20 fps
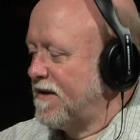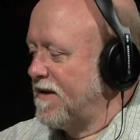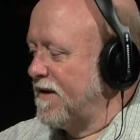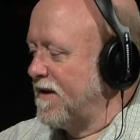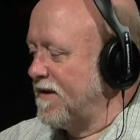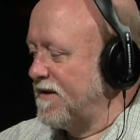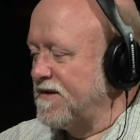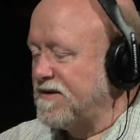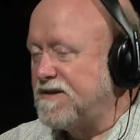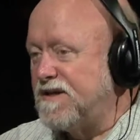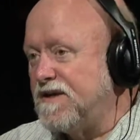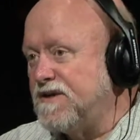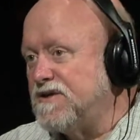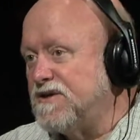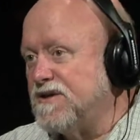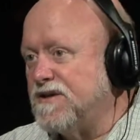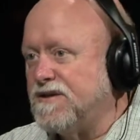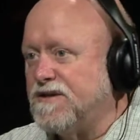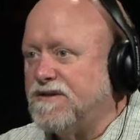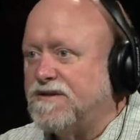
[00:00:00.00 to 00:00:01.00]
uh,
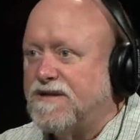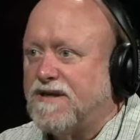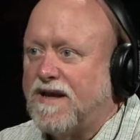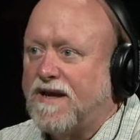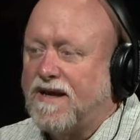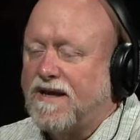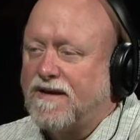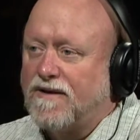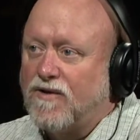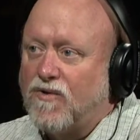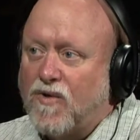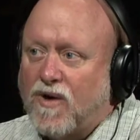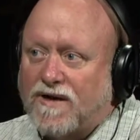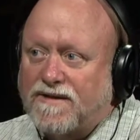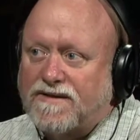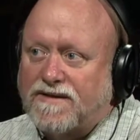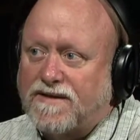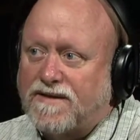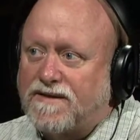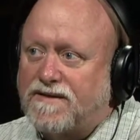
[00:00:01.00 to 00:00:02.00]
distinctions and
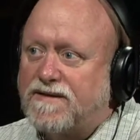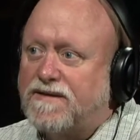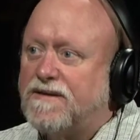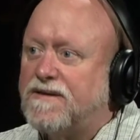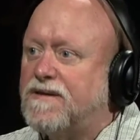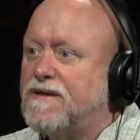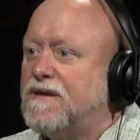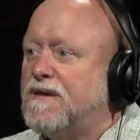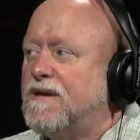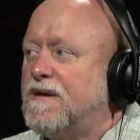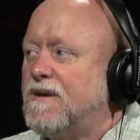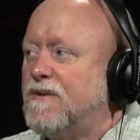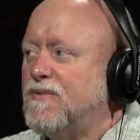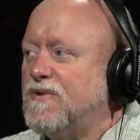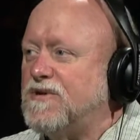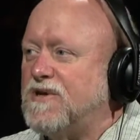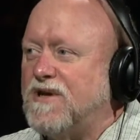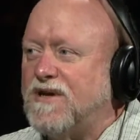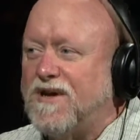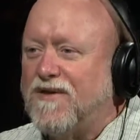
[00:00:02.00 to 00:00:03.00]
nuances,
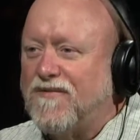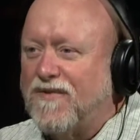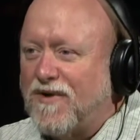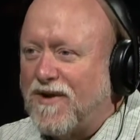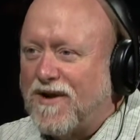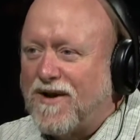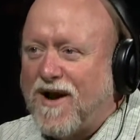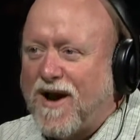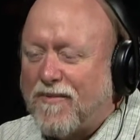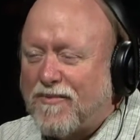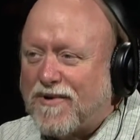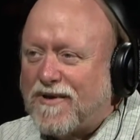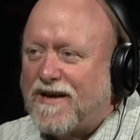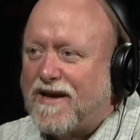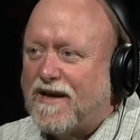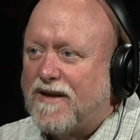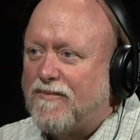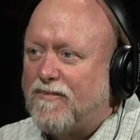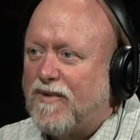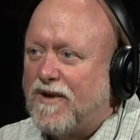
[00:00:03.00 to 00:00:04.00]
which can get very
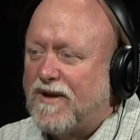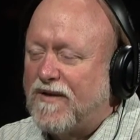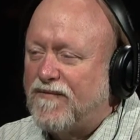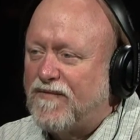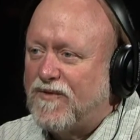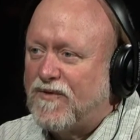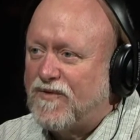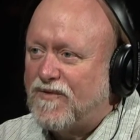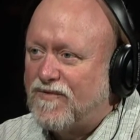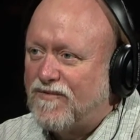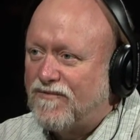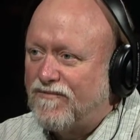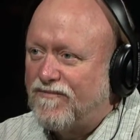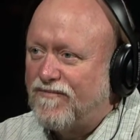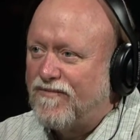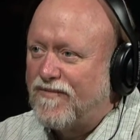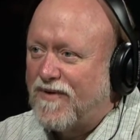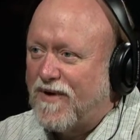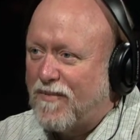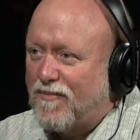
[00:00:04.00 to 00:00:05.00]
complicated. But if you
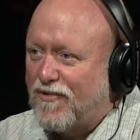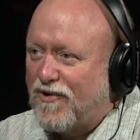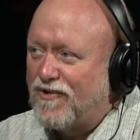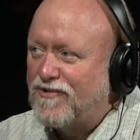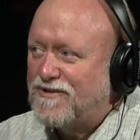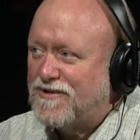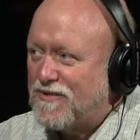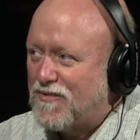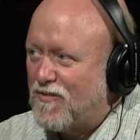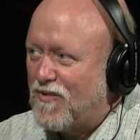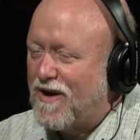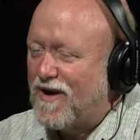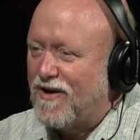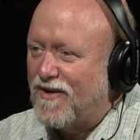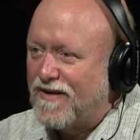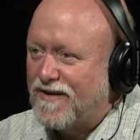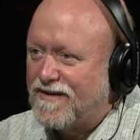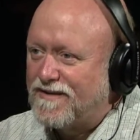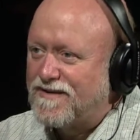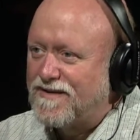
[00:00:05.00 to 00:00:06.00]
approach it
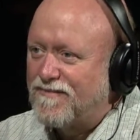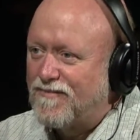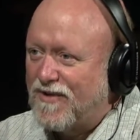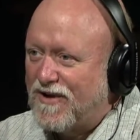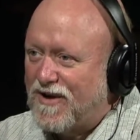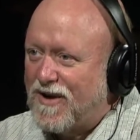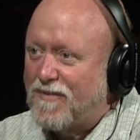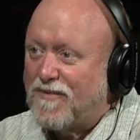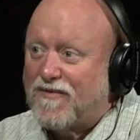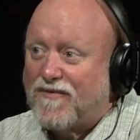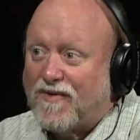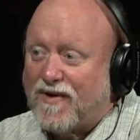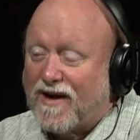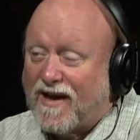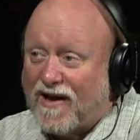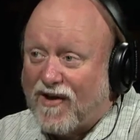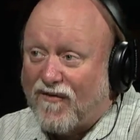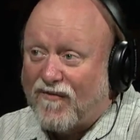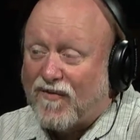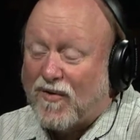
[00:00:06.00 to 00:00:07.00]
well, it becomes very
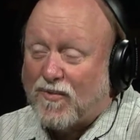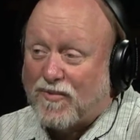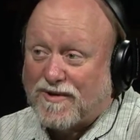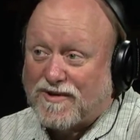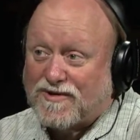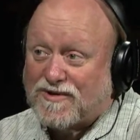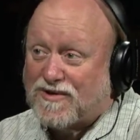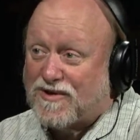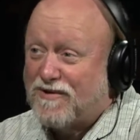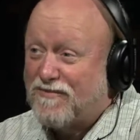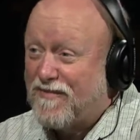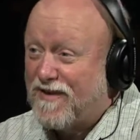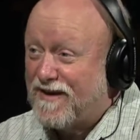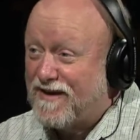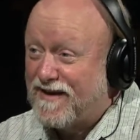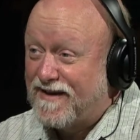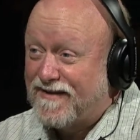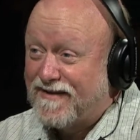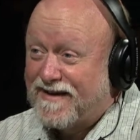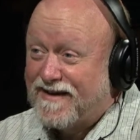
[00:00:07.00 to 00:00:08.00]
helpful when you start
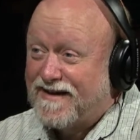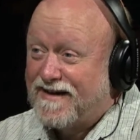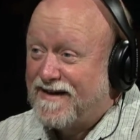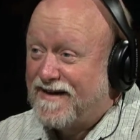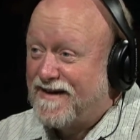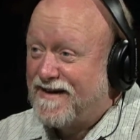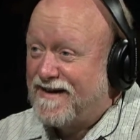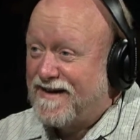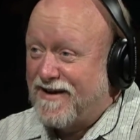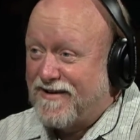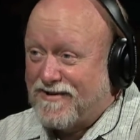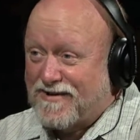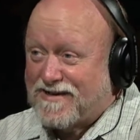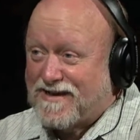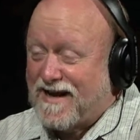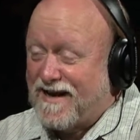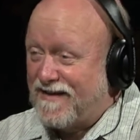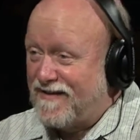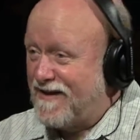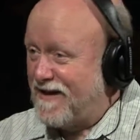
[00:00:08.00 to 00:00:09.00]
making
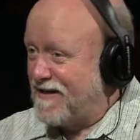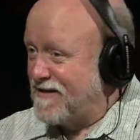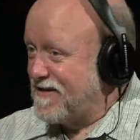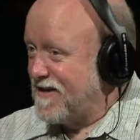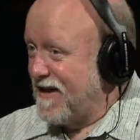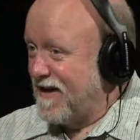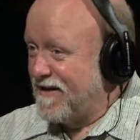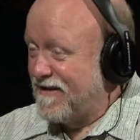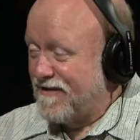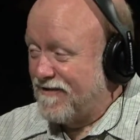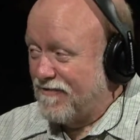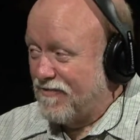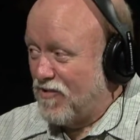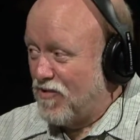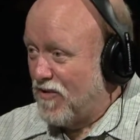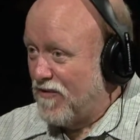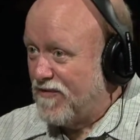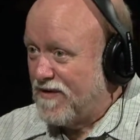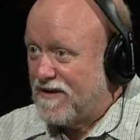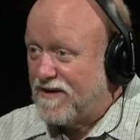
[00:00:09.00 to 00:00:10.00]
understanding things like the
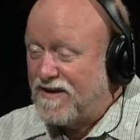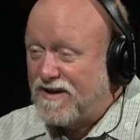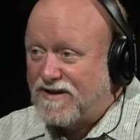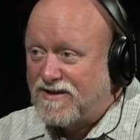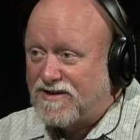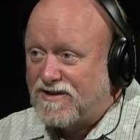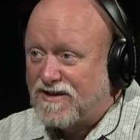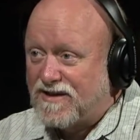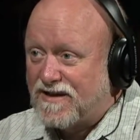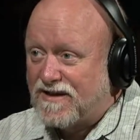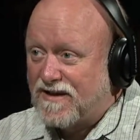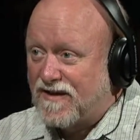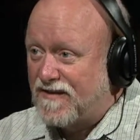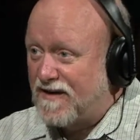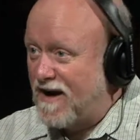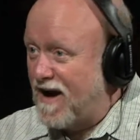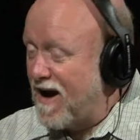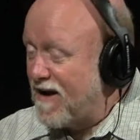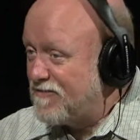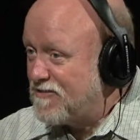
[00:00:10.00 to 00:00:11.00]
role of intention and
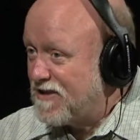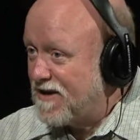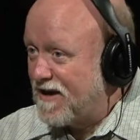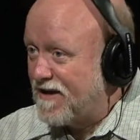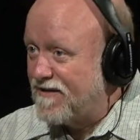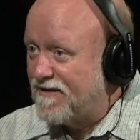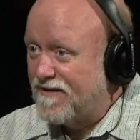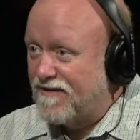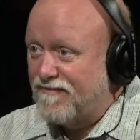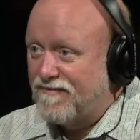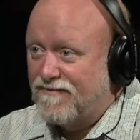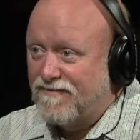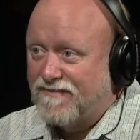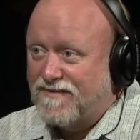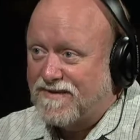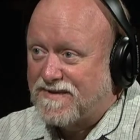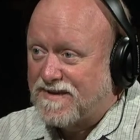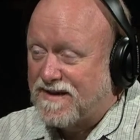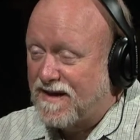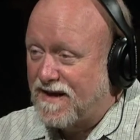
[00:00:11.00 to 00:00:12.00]
the object,
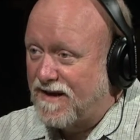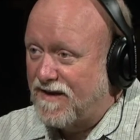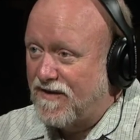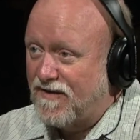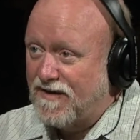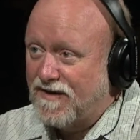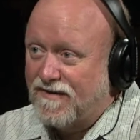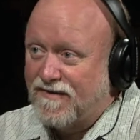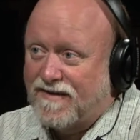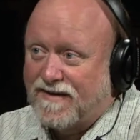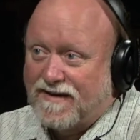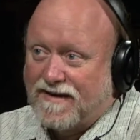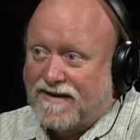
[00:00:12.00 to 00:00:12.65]
the sin and the